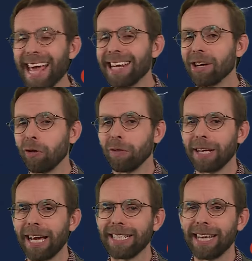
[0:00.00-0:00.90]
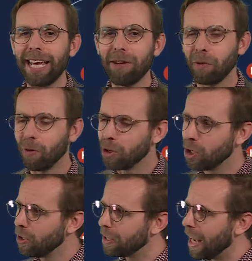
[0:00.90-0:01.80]
end of the day today for
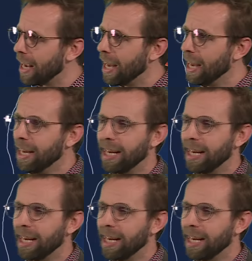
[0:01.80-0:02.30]
Tuesday.